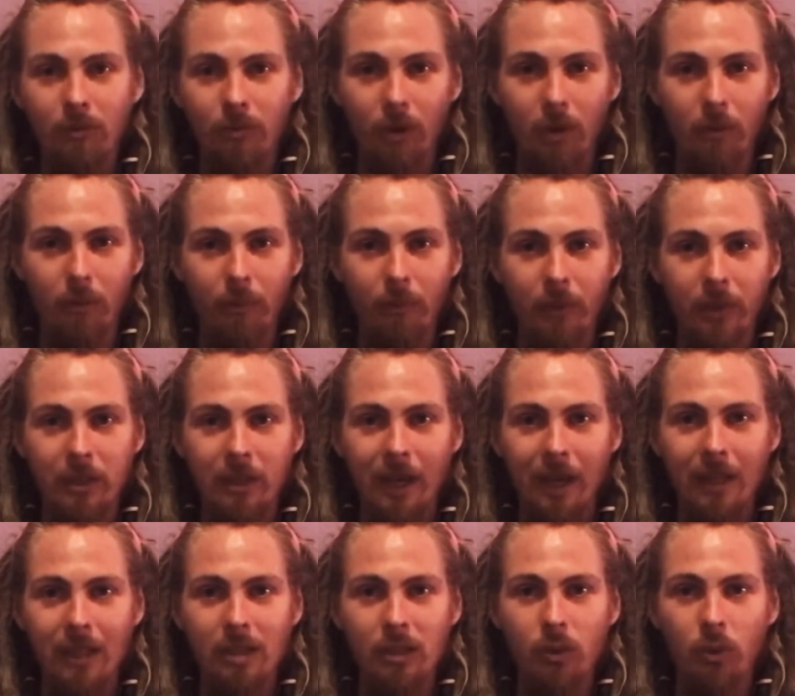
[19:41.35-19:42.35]
from the
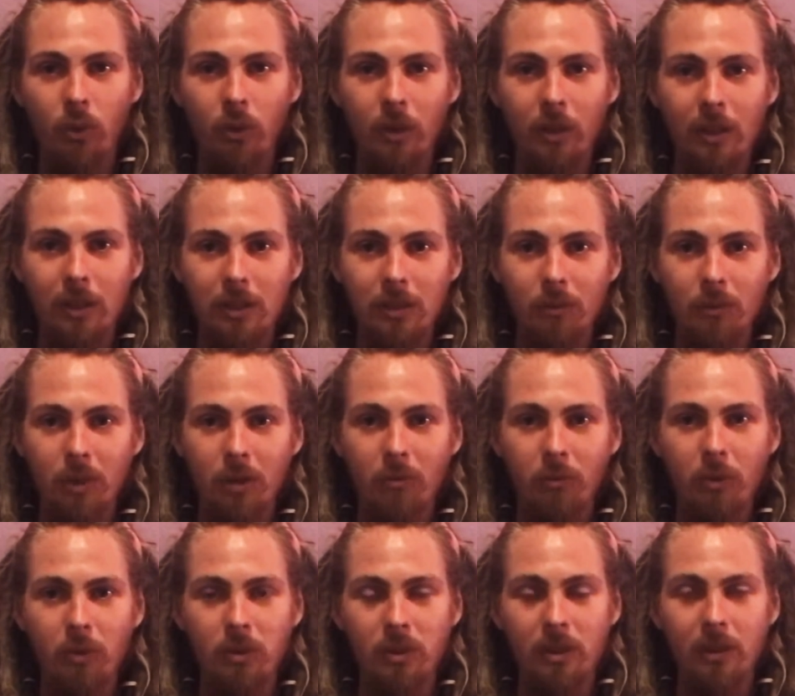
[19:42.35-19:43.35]
tiniest organism to the
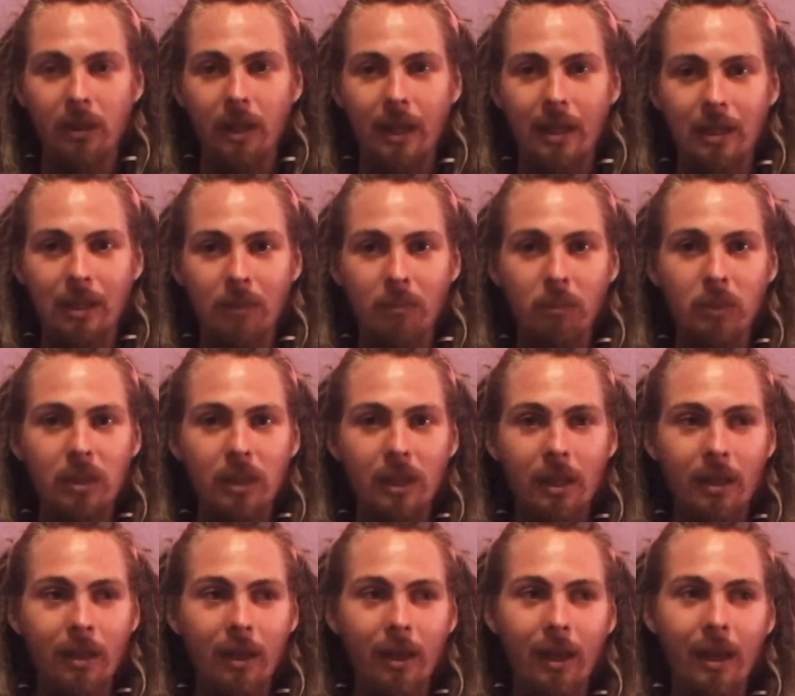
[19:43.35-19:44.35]
most enlightened
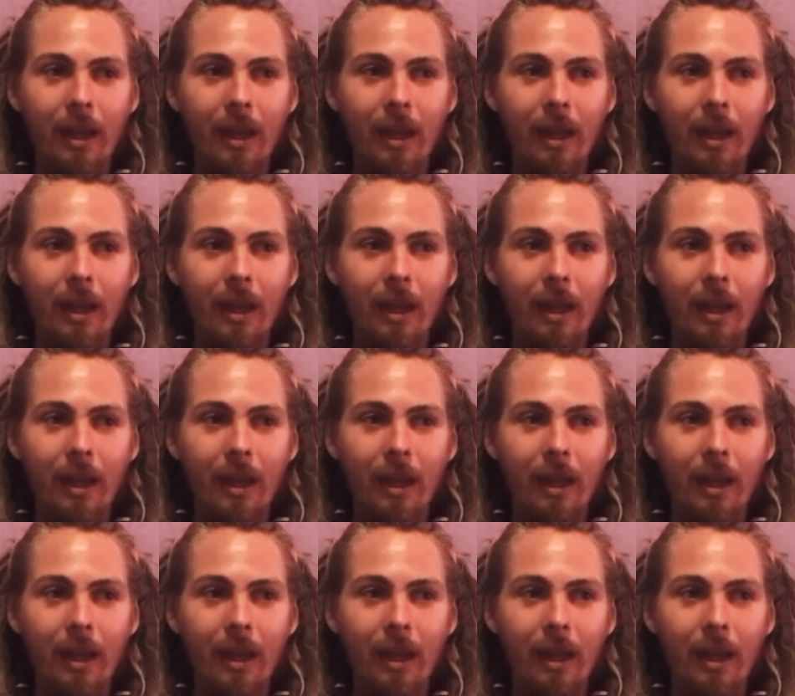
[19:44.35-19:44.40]
being.